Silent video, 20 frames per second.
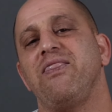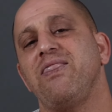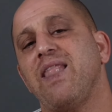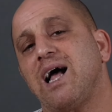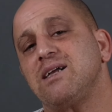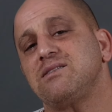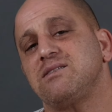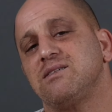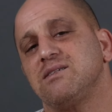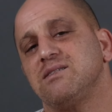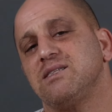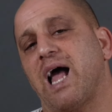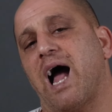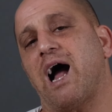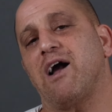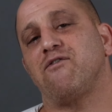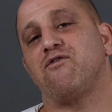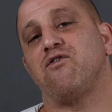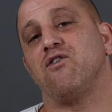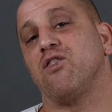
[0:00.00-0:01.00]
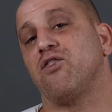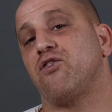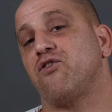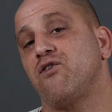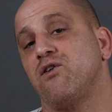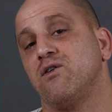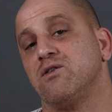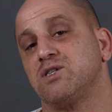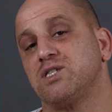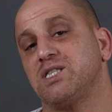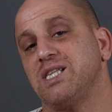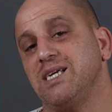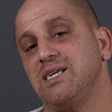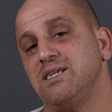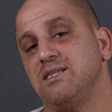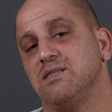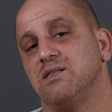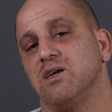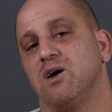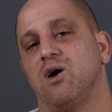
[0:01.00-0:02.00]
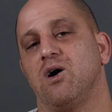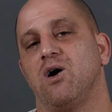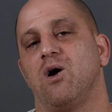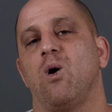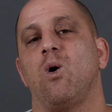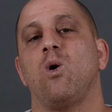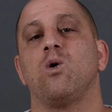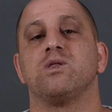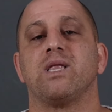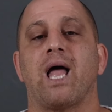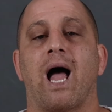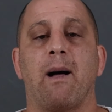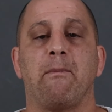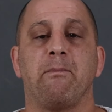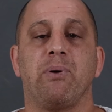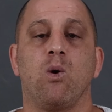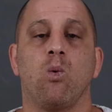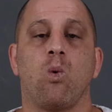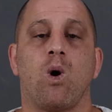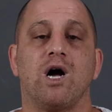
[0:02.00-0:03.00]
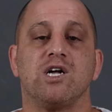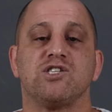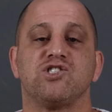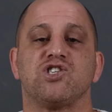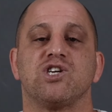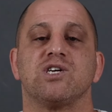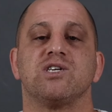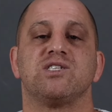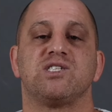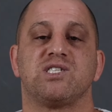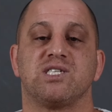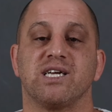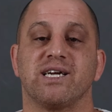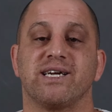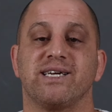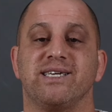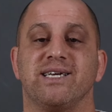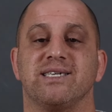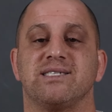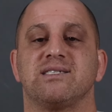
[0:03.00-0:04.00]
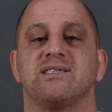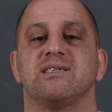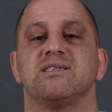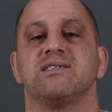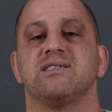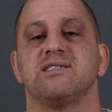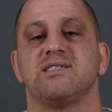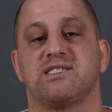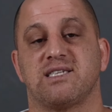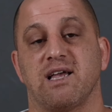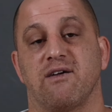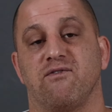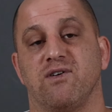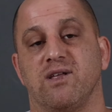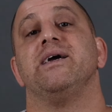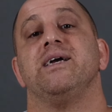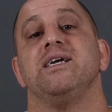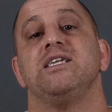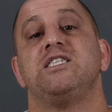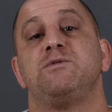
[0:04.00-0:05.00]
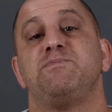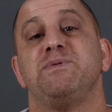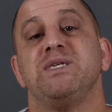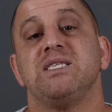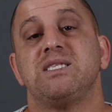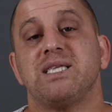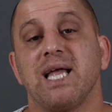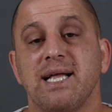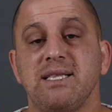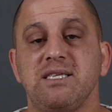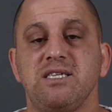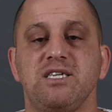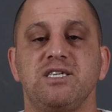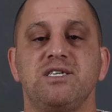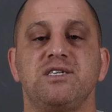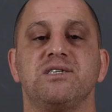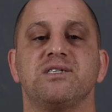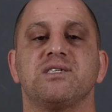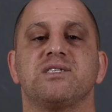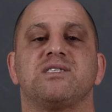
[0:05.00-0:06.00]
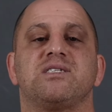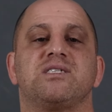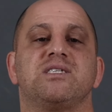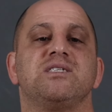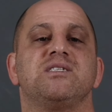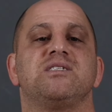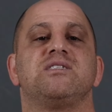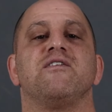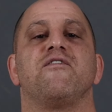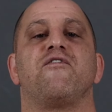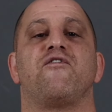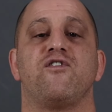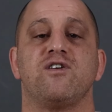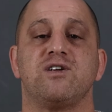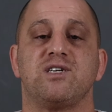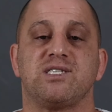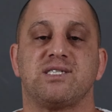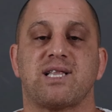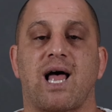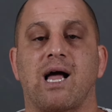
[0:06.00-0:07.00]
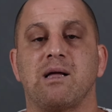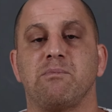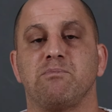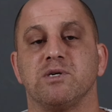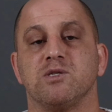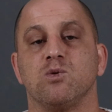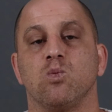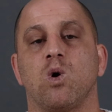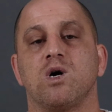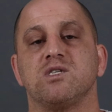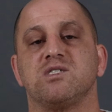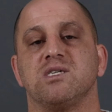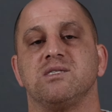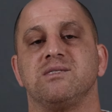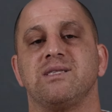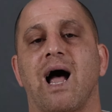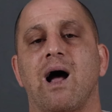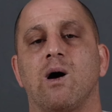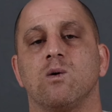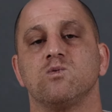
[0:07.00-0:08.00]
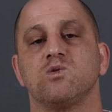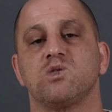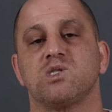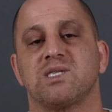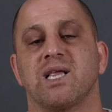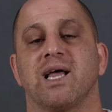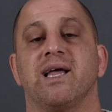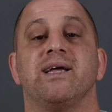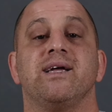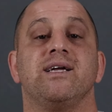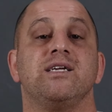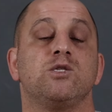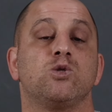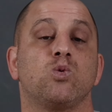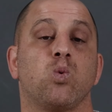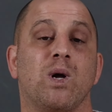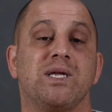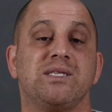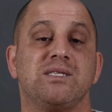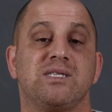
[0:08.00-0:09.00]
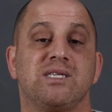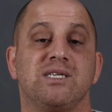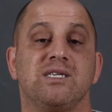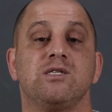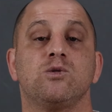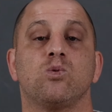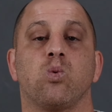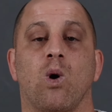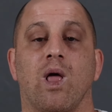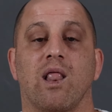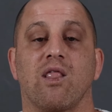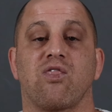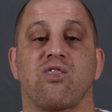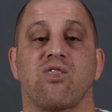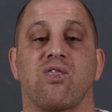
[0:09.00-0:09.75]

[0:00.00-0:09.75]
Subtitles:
not the iPhone 13 or the Apple Watch Series 7. It's been 10 years since the first iPad was announced in 2012.